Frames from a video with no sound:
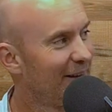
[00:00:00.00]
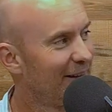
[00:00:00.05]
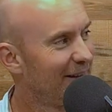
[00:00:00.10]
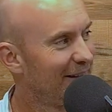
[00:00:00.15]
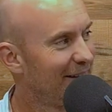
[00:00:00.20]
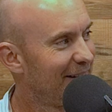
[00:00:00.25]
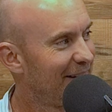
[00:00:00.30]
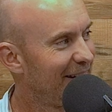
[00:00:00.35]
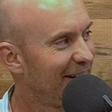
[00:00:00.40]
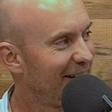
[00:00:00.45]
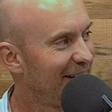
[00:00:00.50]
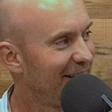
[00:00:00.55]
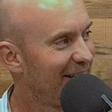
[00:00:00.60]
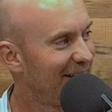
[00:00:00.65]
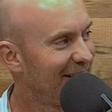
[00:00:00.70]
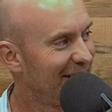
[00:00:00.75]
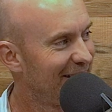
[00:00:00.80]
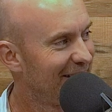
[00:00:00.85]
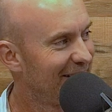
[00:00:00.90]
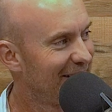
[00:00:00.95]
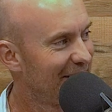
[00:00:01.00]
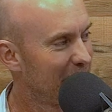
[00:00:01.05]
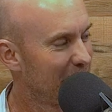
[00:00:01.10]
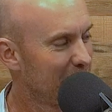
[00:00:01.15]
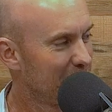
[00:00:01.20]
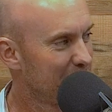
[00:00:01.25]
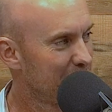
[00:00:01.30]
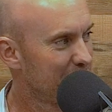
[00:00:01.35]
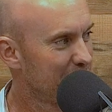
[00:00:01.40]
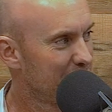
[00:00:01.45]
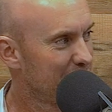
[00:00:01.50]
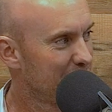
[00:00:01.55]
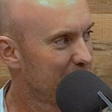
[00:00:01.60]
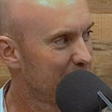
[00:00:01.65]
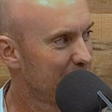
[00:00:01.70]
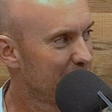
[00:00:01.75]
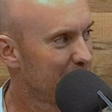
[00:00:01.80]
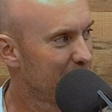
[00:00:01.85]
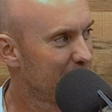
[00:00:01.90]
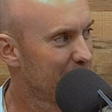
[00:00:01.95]

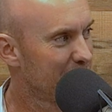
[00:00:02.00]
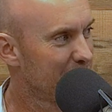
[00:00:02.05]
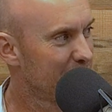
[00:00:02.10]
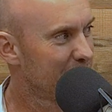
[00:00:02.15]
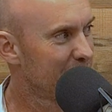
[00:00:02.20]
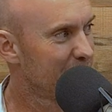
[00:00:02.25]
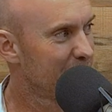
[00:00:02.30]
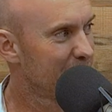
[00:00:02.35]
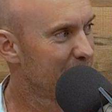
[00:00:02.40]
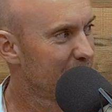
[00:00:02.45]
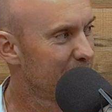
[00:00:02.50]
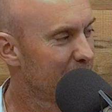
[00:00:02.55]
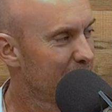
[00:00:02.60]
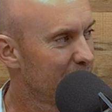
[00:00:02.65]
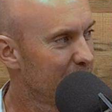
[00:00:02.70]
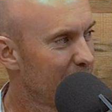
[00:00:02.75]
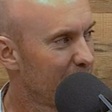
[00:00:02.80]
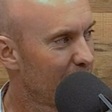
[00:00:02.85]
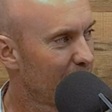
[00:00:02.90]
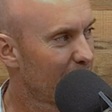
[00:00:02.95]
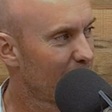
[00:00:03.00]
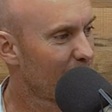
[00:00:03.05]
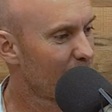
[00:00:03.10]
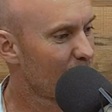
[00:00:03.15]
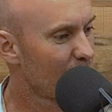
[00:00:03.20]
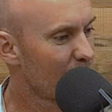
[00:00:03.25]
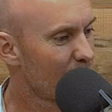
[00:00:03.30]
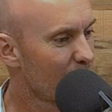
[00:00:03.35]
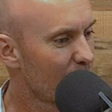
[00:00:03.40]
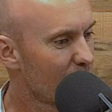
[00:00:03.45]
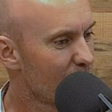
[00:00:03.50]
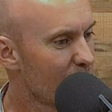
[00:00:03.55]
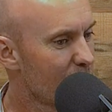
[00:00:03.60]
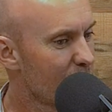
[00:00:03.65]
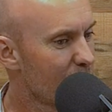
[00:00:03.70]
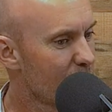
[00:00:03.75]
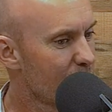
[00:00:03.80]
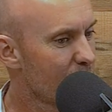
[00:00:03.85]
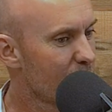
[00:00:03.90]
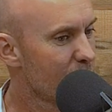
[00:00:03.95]

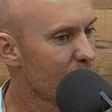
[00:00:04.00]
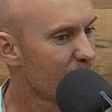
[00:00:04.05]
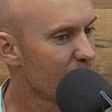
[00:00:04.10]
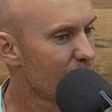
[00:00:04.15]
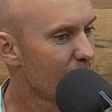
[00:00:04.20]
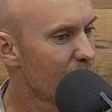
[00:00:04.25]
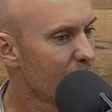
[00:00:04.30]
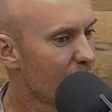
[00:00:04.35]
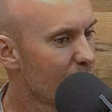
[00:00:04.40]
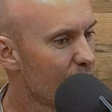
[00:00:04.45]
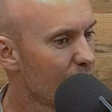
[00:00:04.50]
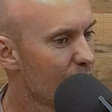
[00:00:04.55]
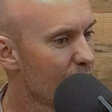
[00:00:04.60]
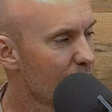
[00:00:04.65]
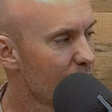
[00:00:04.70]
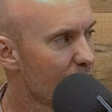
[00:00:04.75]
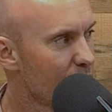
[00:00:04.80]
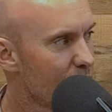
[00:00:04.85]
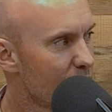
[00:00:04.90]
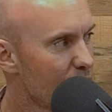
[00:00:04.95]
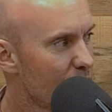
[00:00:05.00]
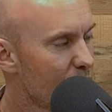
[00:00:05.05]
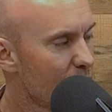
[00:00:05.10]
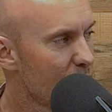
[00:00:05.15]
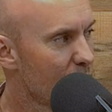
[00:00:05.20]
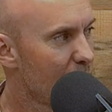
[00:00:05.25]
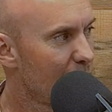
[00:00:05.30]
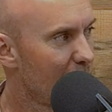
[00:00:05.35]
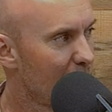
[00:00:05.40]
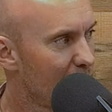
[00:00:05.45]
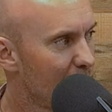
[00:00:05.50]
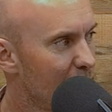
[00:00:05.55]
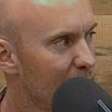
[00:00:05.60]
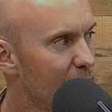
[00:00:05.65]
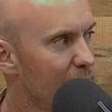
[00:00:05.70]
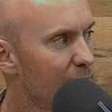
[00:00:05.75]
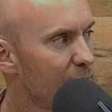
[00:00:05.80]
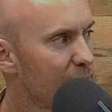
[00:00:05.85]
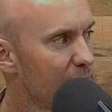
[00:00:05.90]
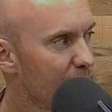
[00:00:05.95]

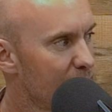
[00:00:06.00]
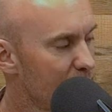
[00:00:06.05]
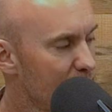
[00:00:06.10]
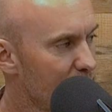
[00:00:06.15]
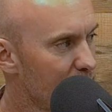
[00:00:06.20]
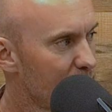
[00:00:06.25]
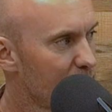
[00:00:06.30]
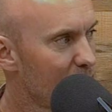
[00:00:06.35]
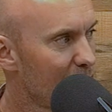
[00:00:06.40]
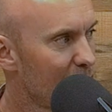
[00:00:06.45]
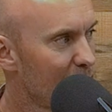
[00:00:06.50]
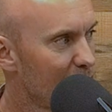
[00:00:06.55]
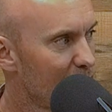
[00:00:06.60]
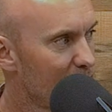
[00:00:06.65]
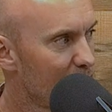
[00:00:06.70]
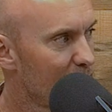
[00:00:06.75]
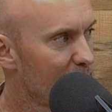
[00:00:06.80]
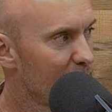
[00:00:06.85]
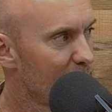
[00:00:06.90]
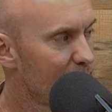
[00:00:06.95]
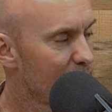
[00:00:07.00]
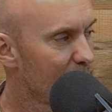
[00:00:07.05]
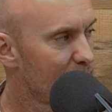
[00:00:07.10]
[no speech]